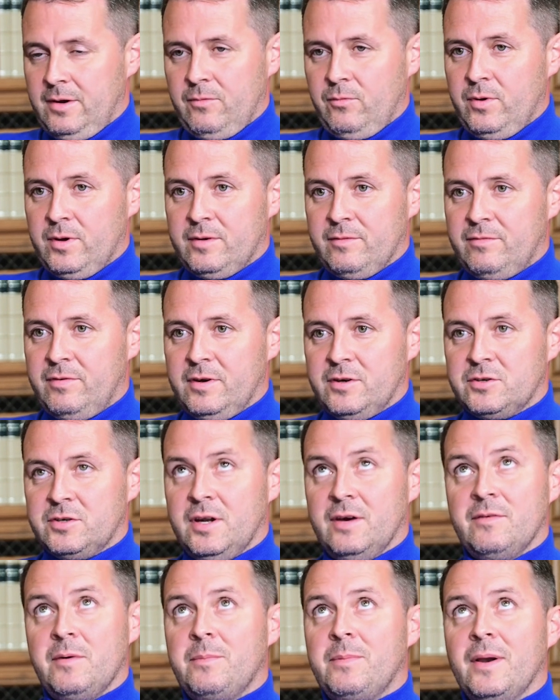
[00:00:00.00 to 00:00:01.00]
we can finish
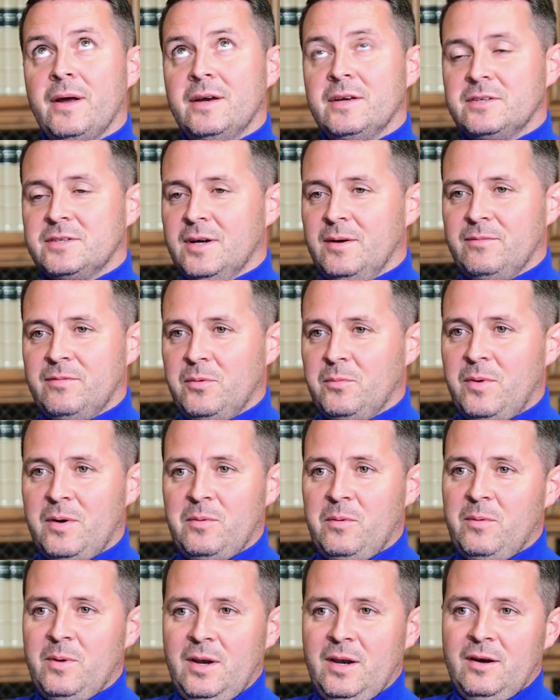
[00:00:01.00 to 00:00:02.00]
another place up from where
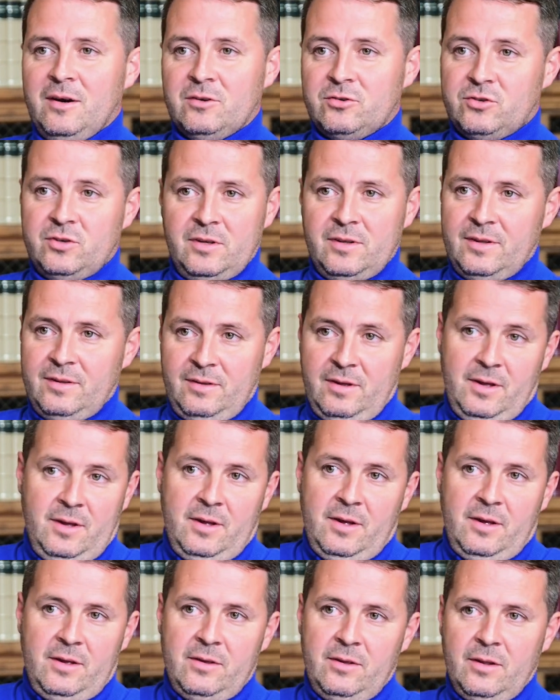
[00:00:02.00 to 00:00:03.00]
we were last year.
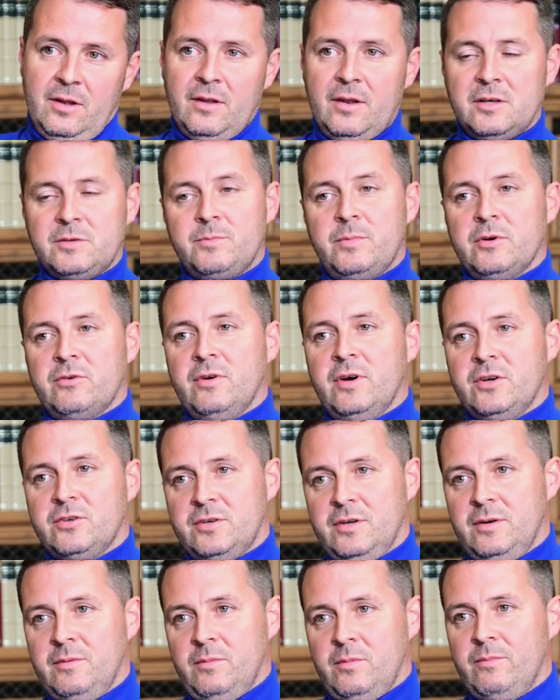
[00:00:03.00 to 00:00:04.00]
That's
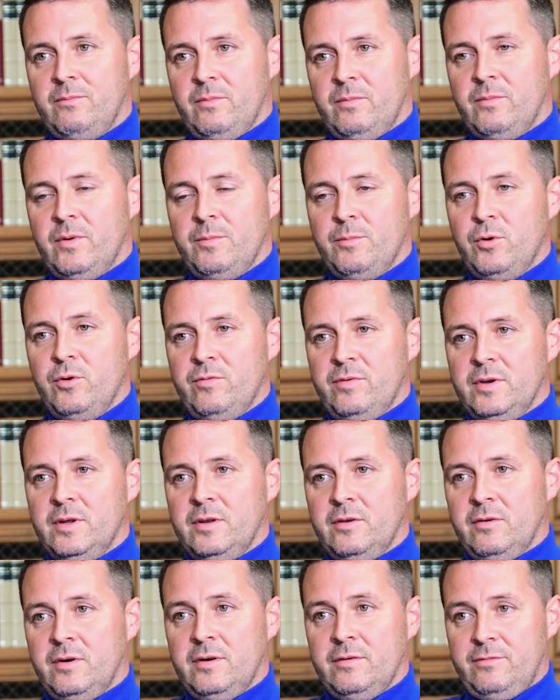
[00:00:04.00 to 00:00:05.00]
progression, and we're moving in
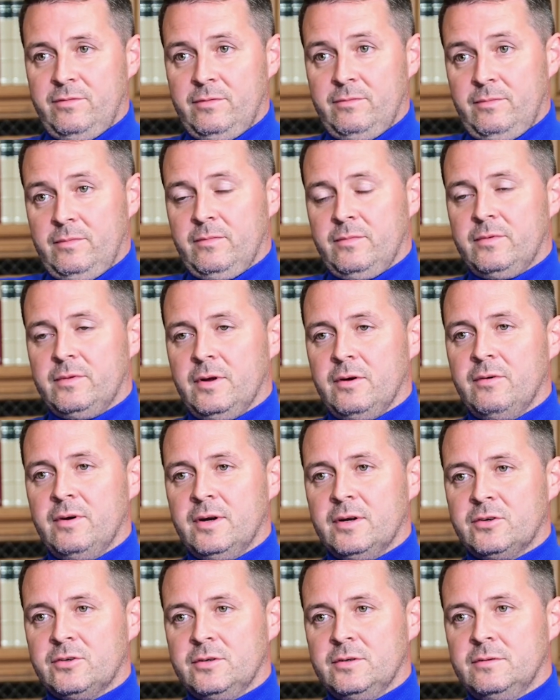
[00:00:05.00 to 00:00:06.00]
the right
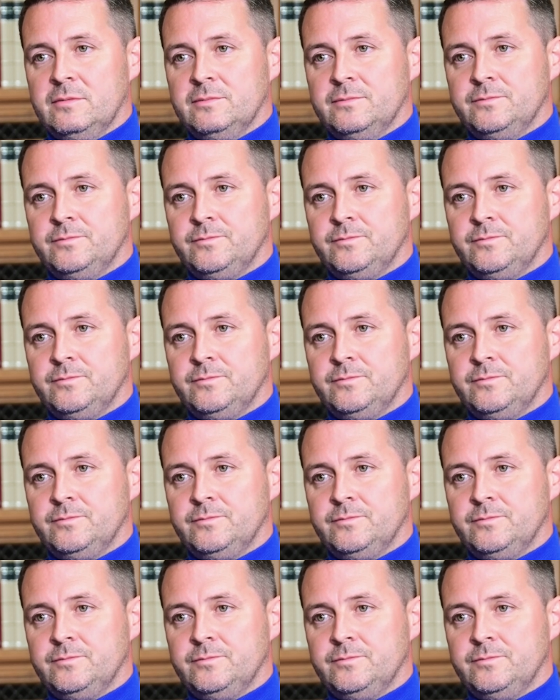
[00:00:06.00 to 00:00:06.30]
direction.